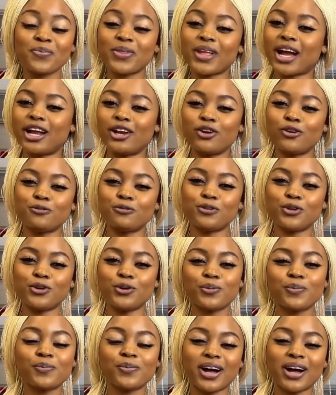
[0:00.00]
I love
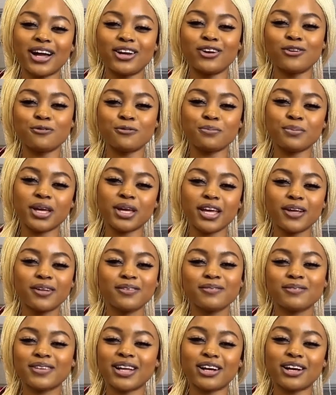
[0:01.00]
you, I love me,
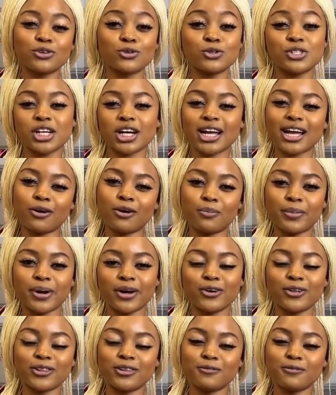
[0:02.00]
and go check out my
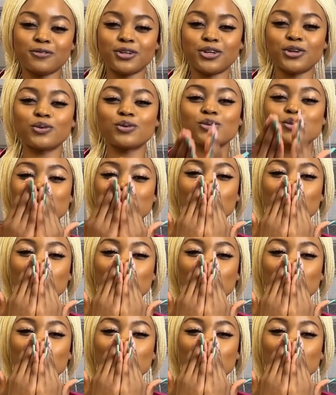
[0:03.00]
other videos.